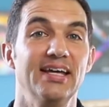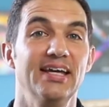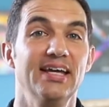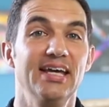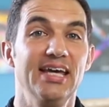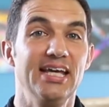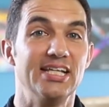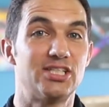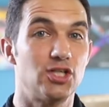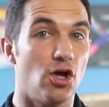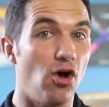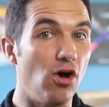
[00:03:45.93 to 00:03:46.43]

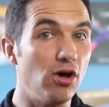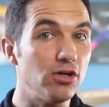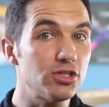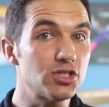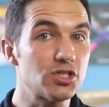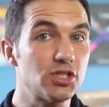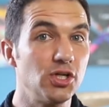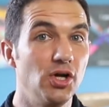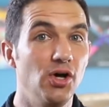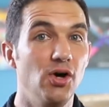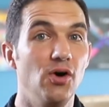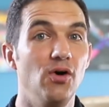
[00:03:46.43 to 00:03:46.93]
It's
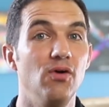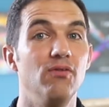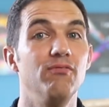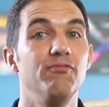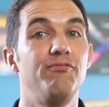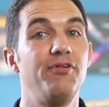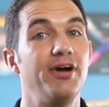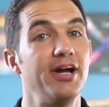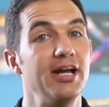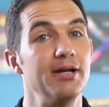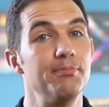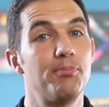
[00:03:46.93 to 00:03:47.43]
also
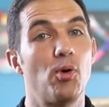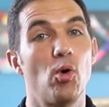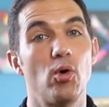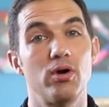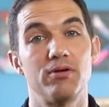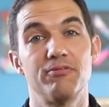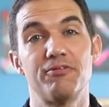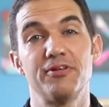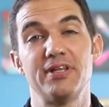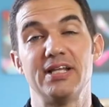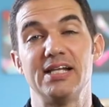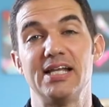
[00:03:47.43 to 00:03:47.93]
very
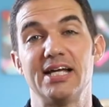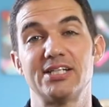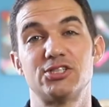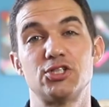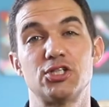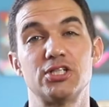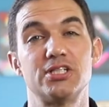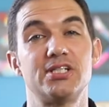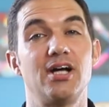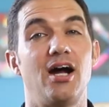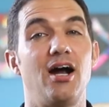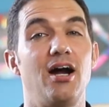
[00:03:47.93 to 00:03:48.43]
important for the electric
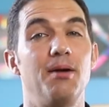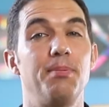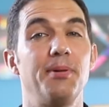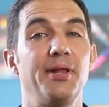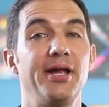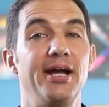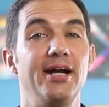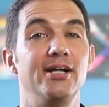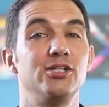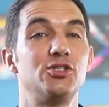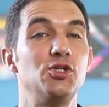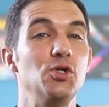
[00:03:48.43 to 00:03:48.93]
guitar
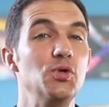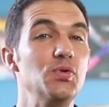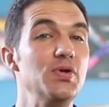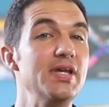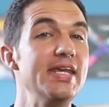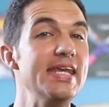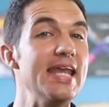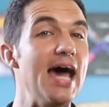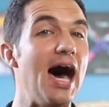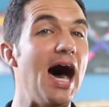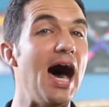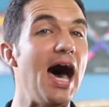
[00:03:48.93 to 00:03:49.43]
player to
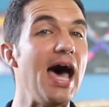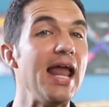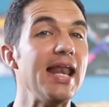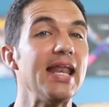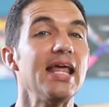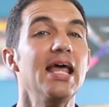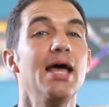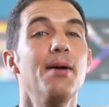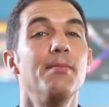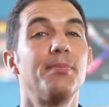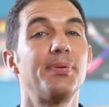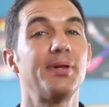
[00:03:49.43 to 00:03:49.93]
not
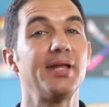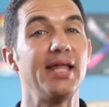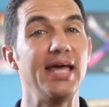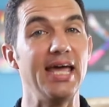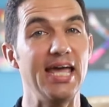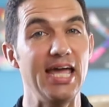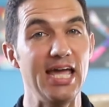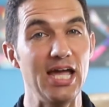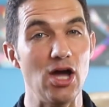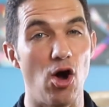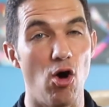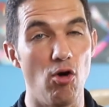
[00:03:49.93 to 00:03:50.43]

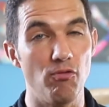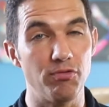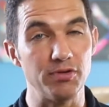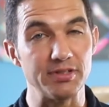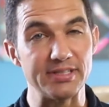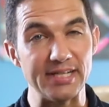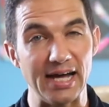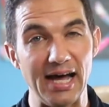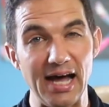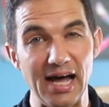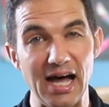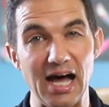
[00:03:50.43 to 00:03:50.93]
play over
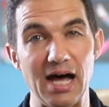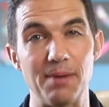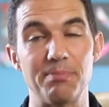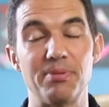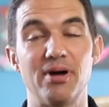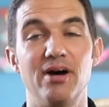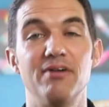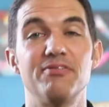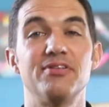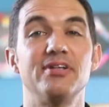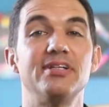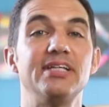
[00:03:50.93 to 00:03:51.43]
top
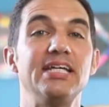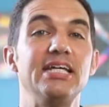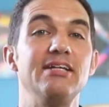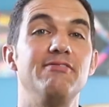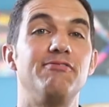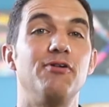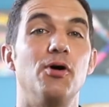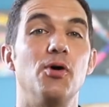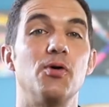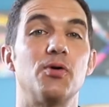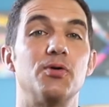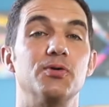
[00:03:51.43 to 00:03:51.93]
of the lead
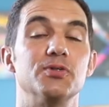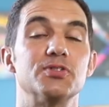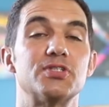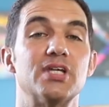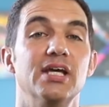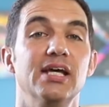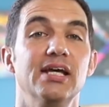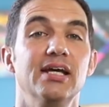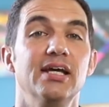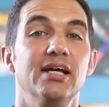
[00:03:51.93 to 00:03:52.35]
vocals.